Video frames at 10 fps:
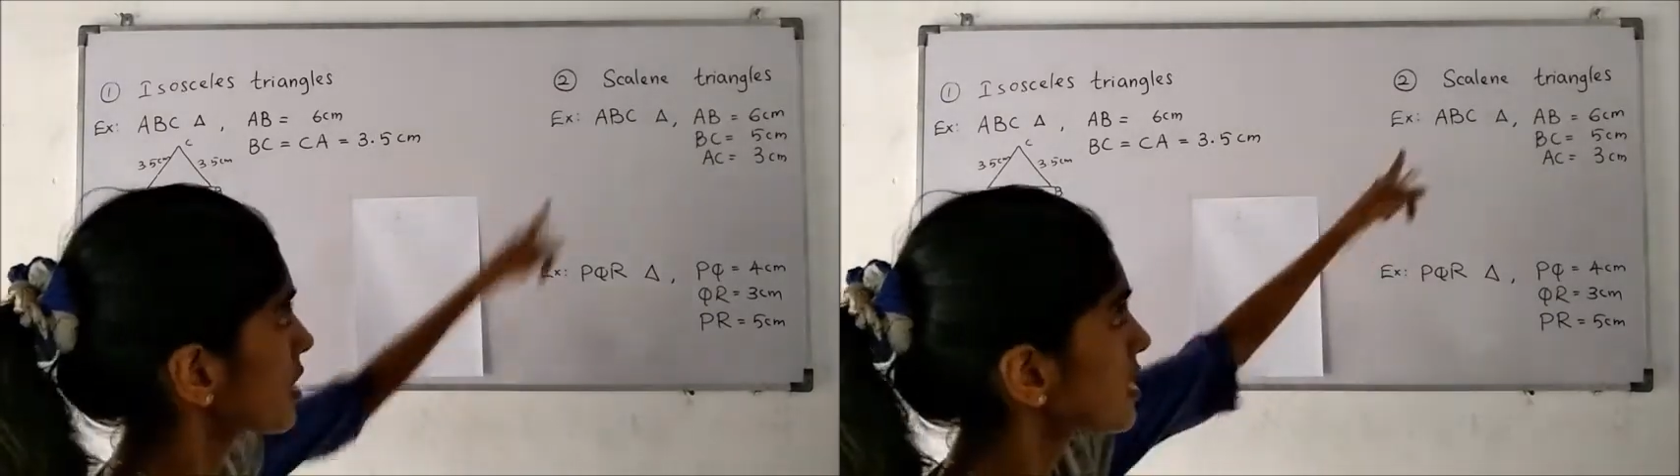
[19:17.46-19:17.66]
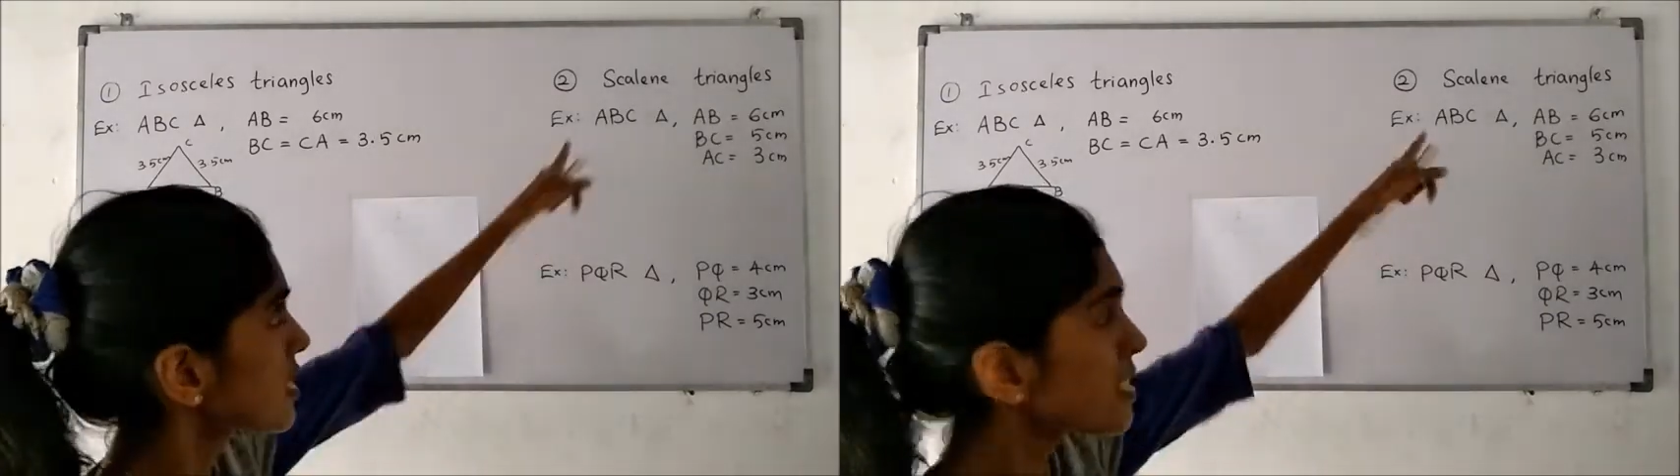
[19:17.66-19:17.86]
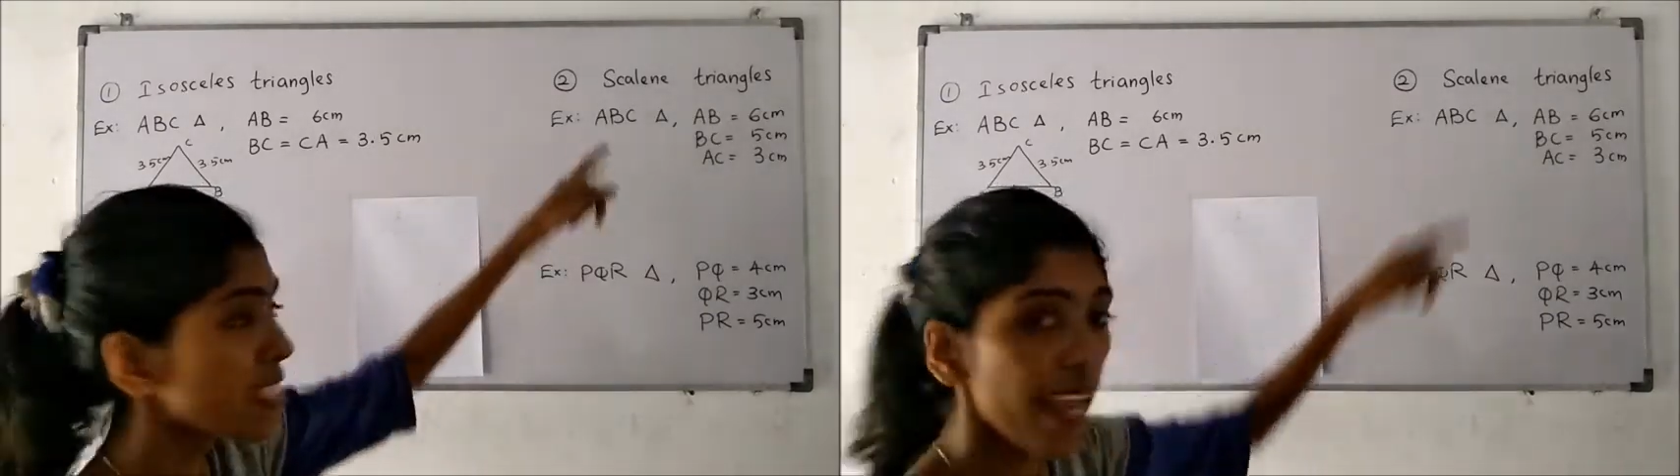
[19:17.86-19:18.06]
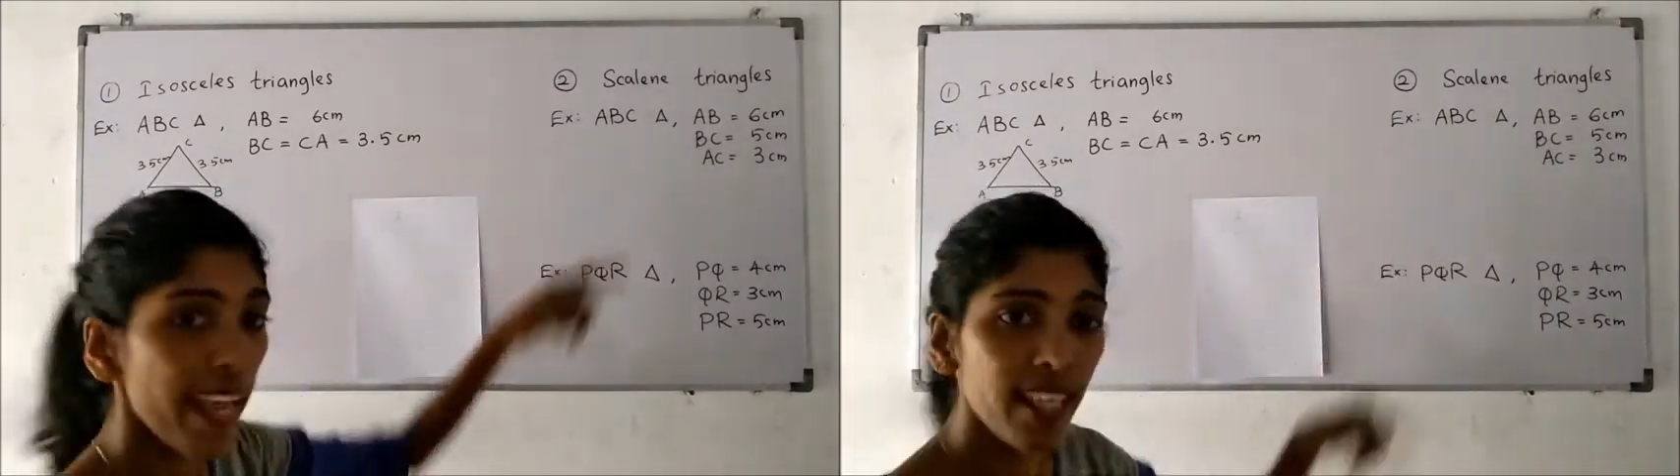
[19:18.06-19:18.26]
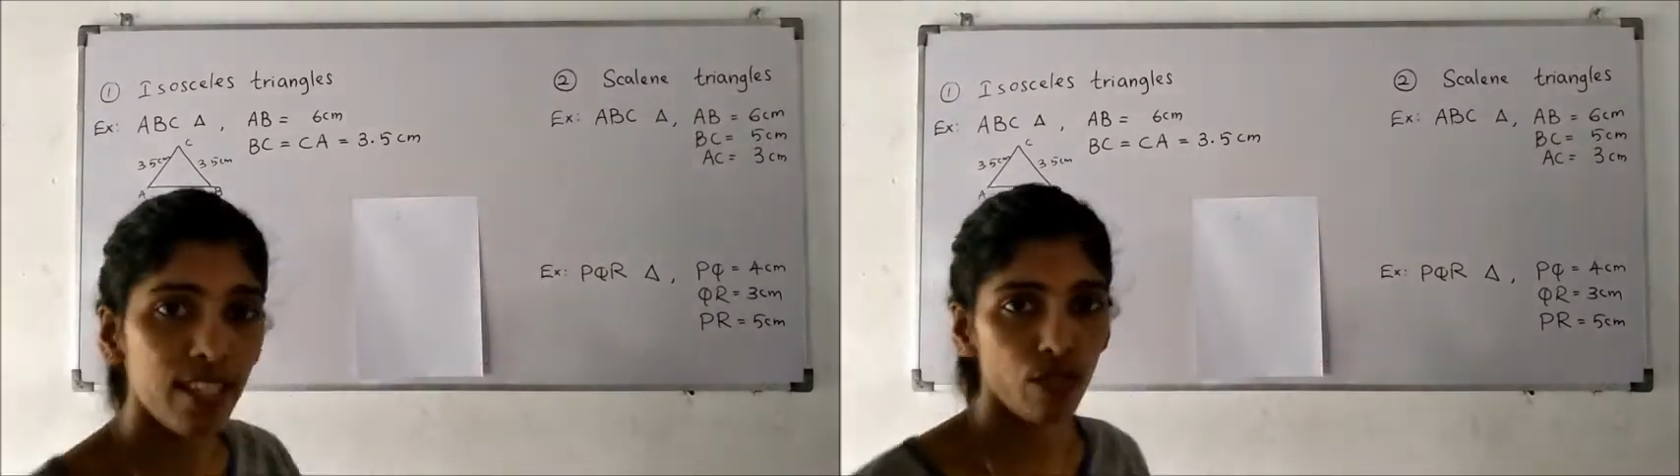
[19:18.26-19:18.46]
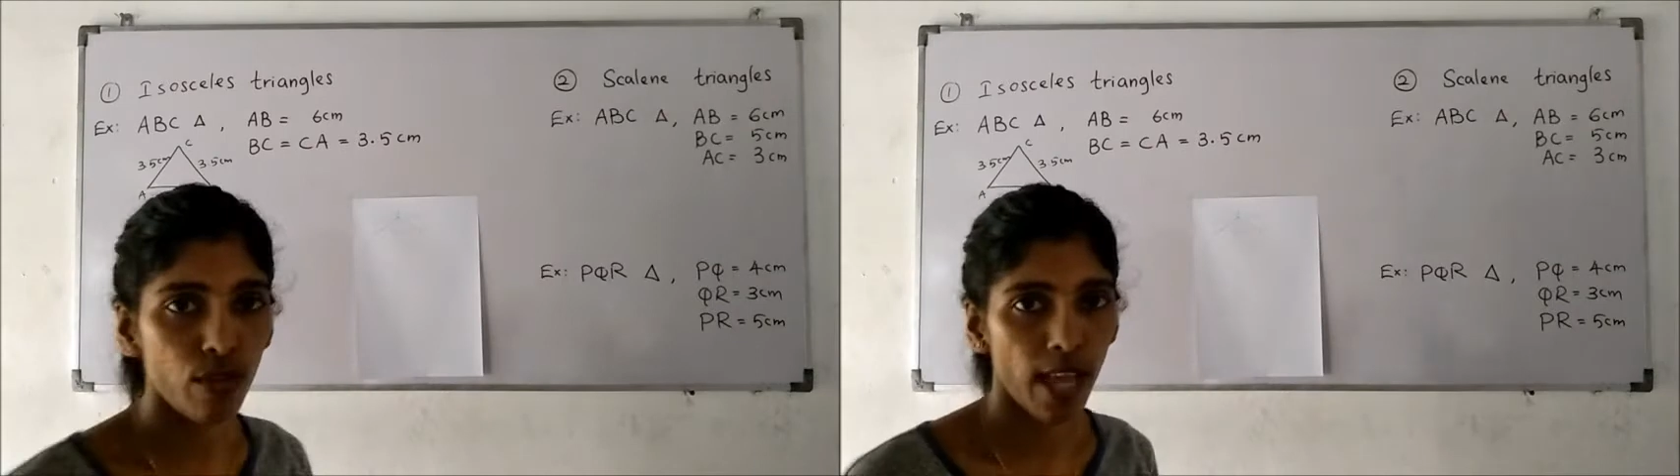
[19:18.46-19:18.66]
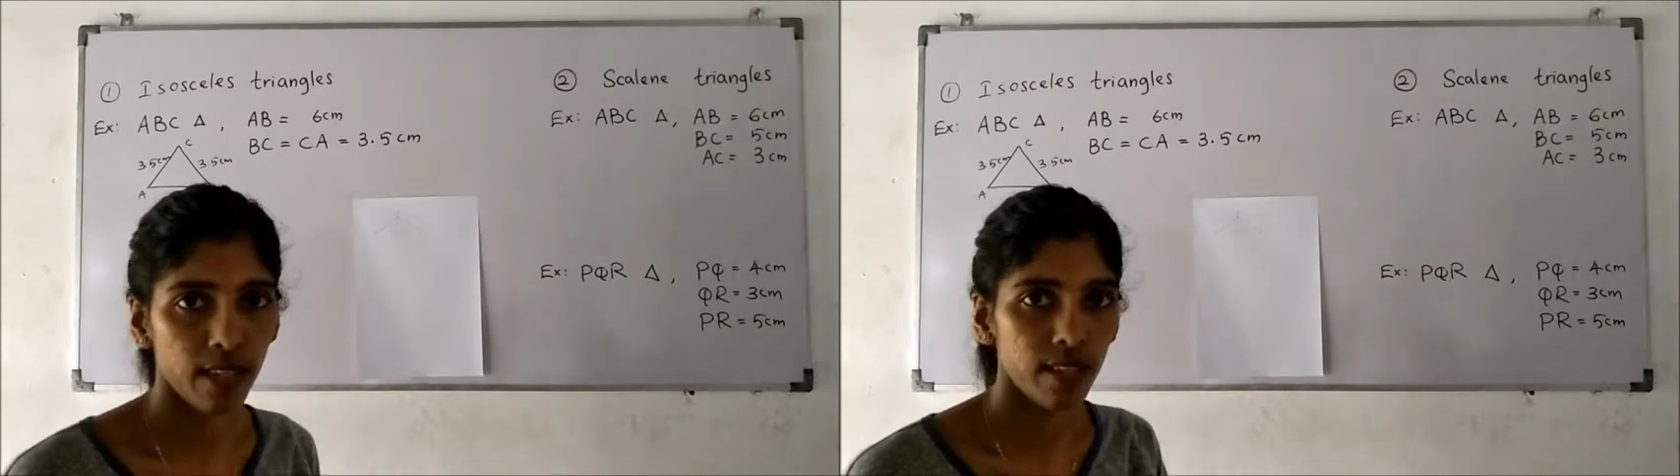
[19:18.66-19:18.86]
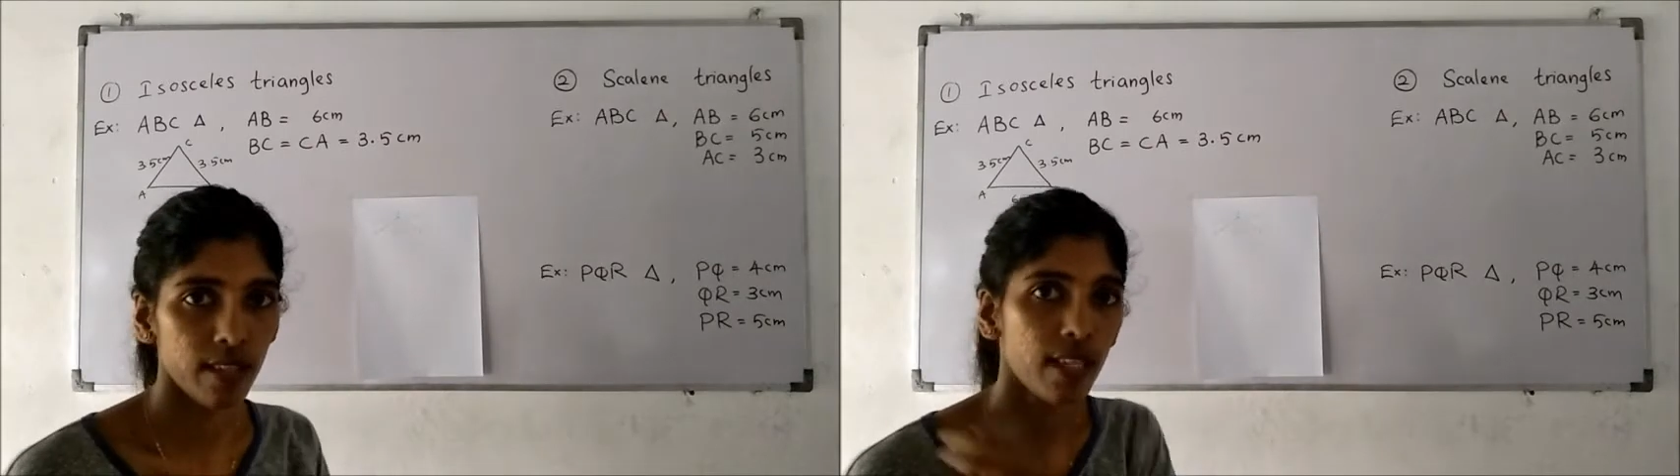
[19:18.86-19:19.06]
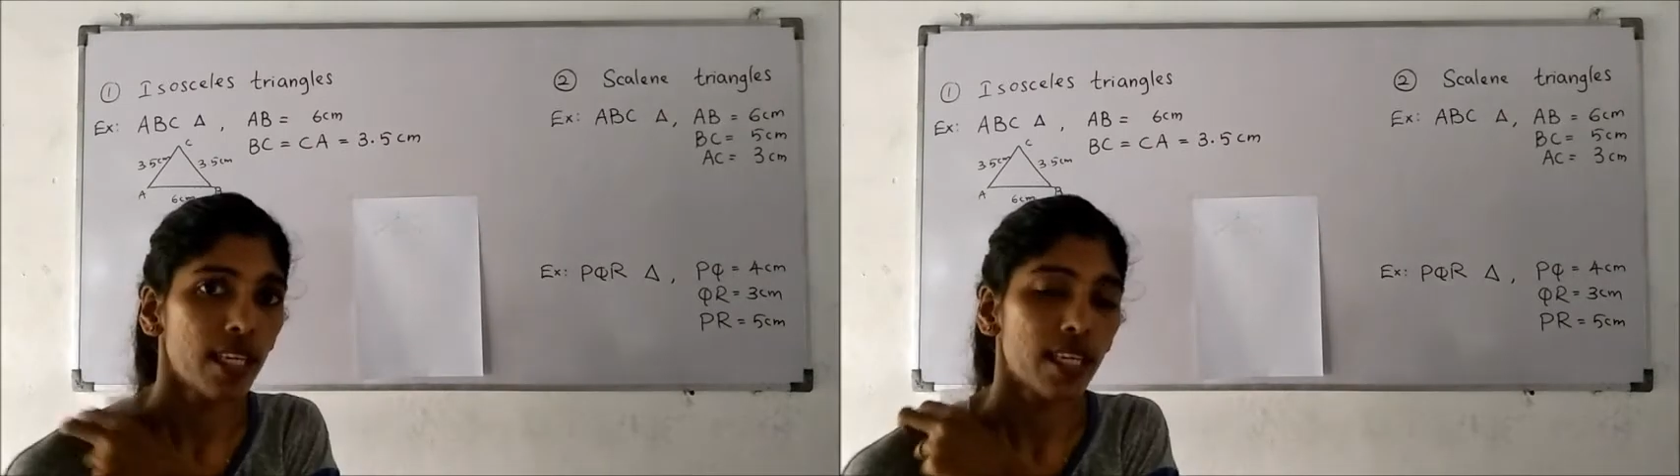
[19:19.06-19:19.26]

it's a scalene triangle.